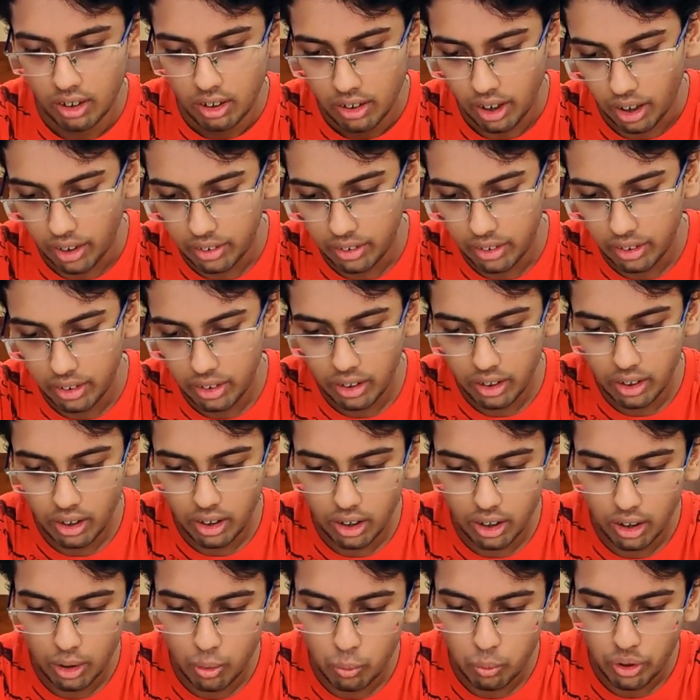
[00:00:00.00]
I think
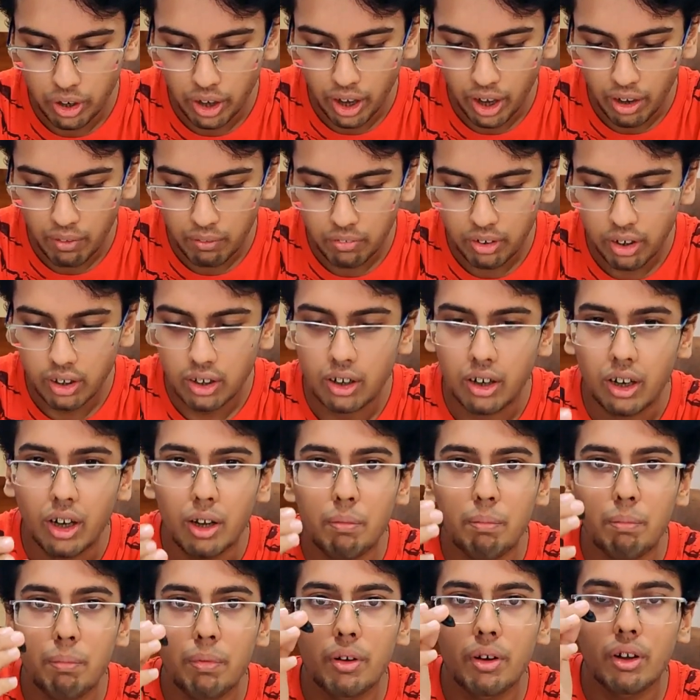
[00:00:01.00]
we have a
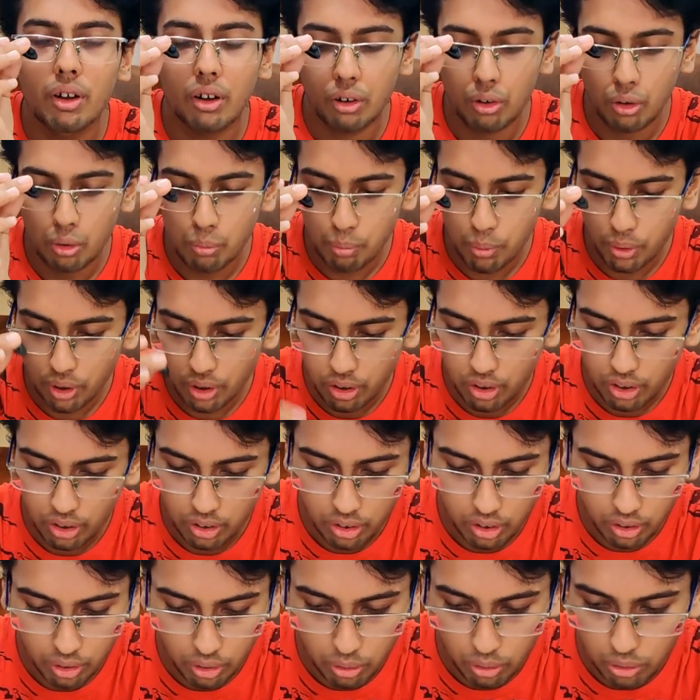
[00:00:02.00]
clip to put it on
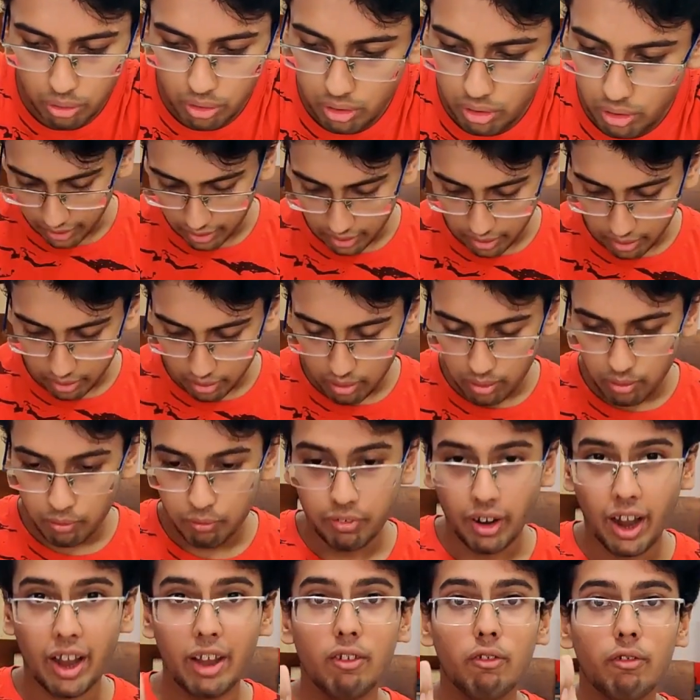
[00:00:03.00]
the clothes.
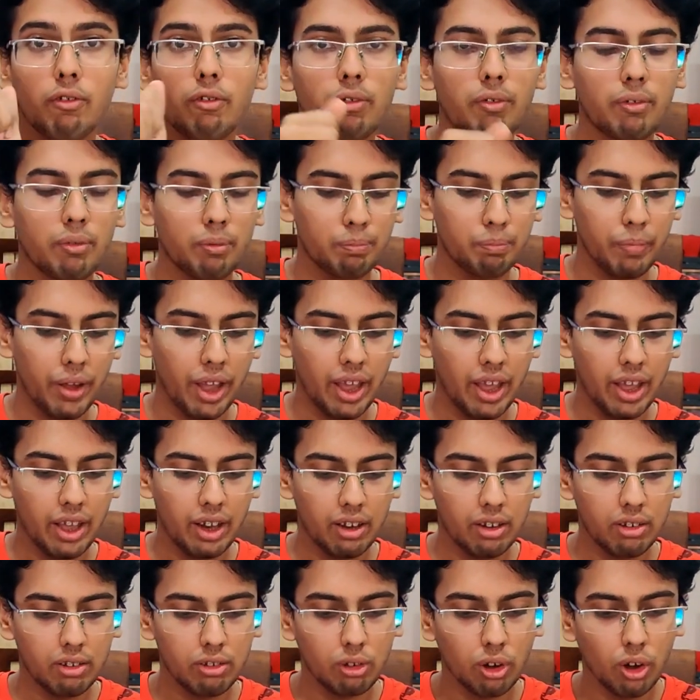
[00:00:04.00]
5
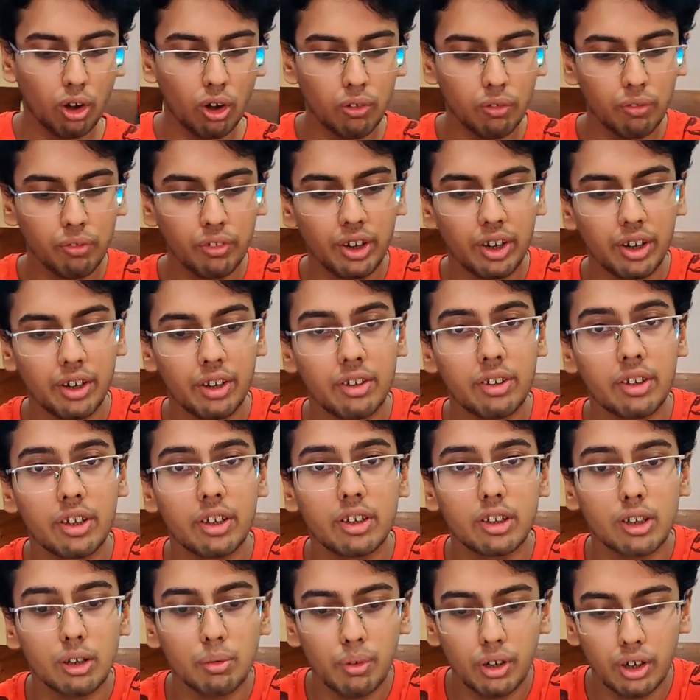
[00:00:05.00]
pairs of
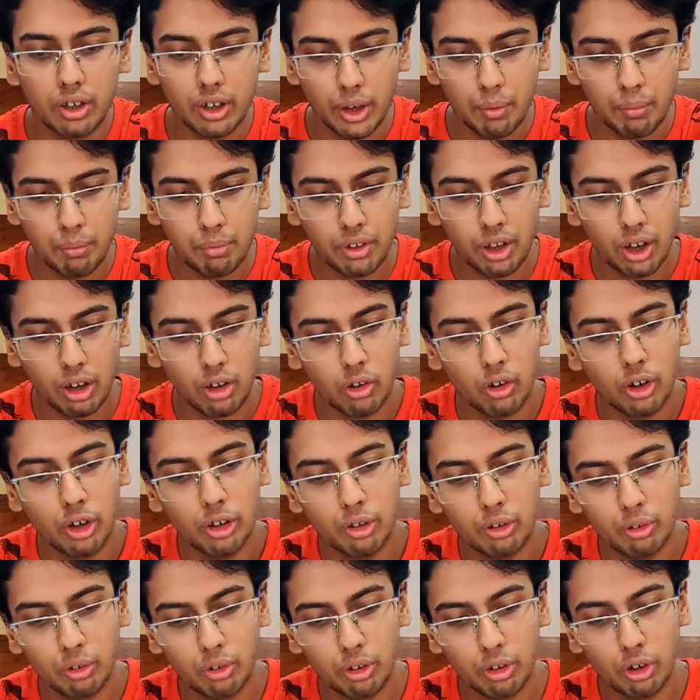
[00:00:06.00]
interchangeable tips according
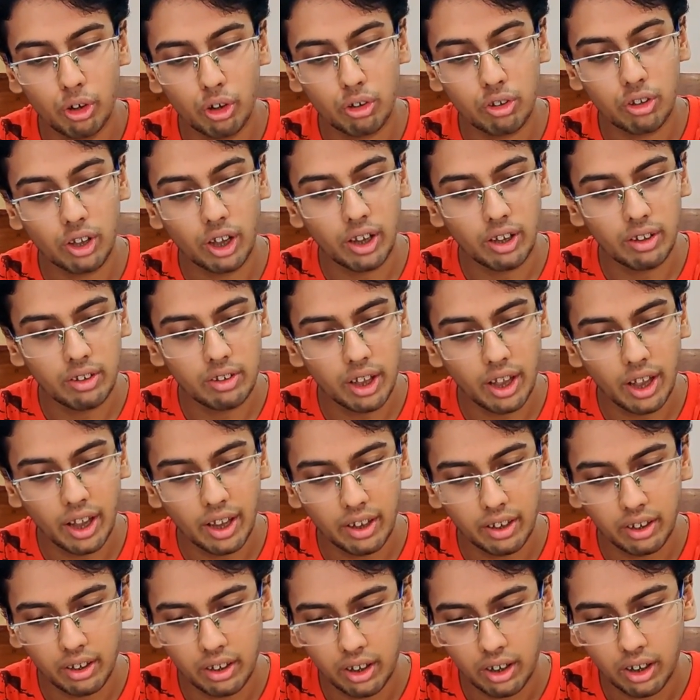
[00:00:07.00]
to your size,
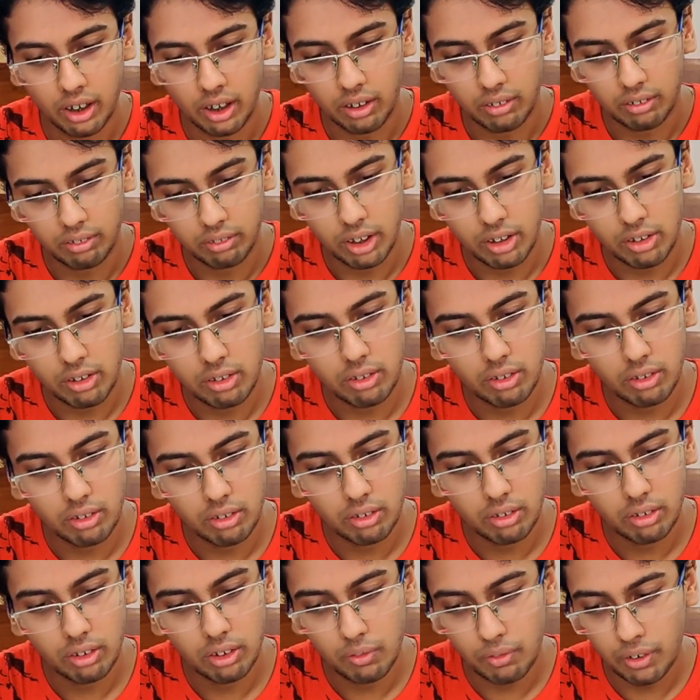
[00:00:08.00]
and the
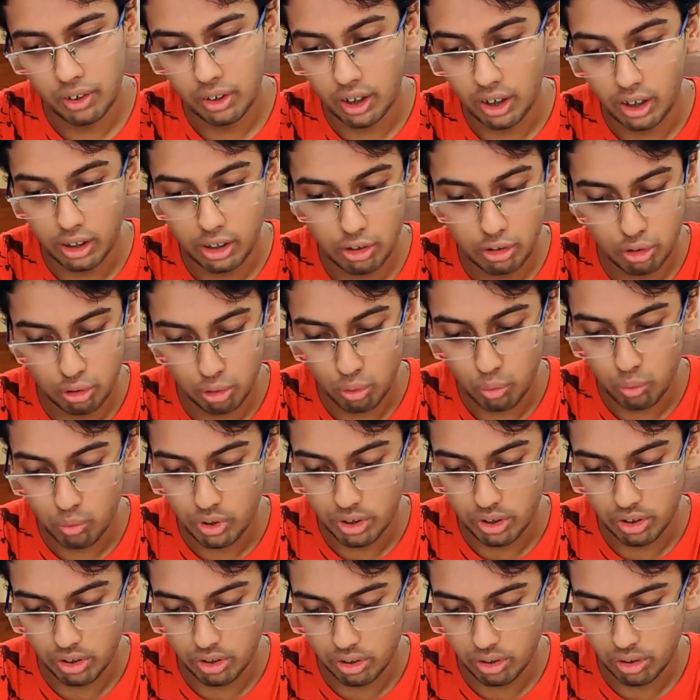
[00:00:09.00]
different colors too,
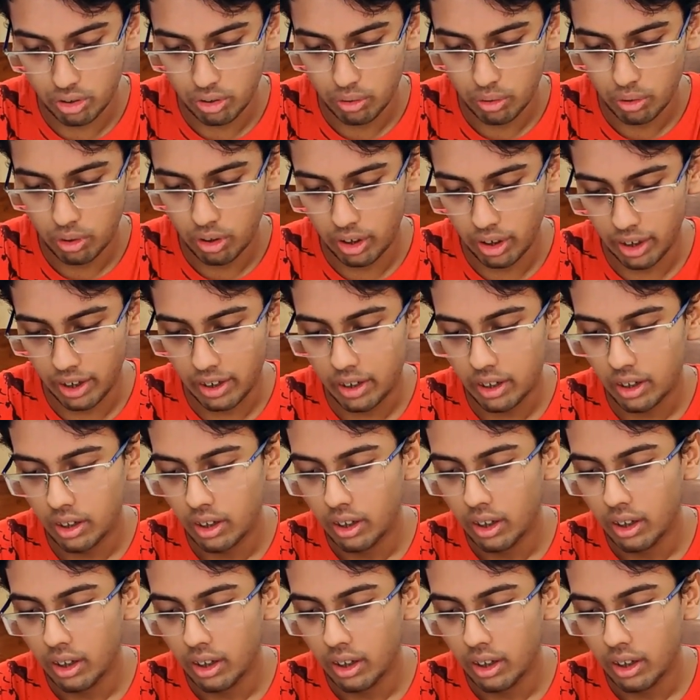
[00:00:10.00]
which is great.